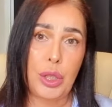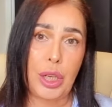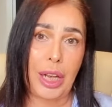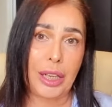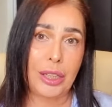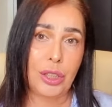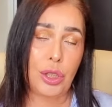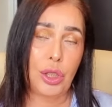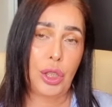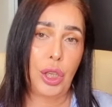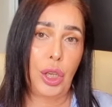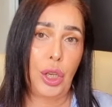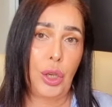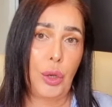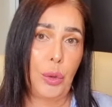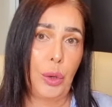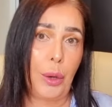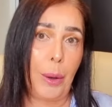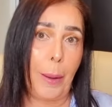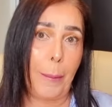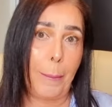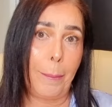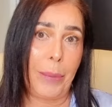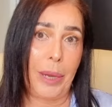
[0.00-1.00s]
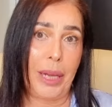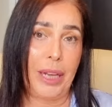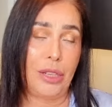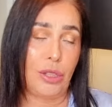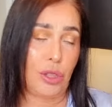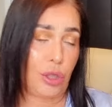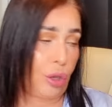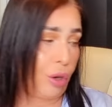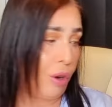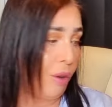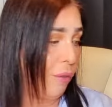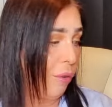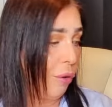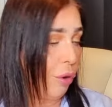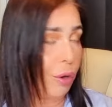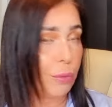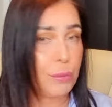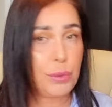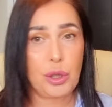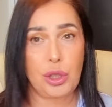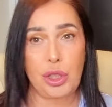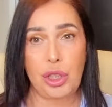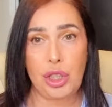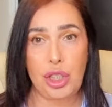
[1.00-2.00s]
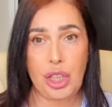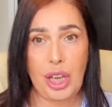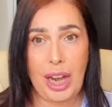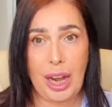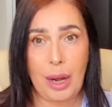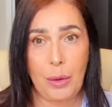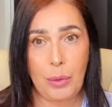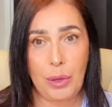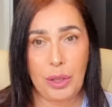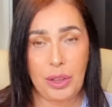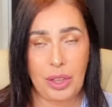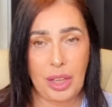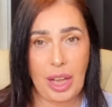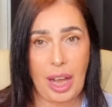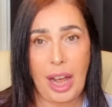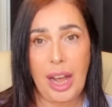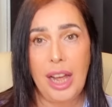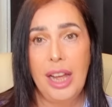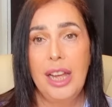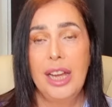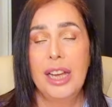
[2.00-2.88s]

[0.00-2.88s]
and two beach cover-ups to share with you.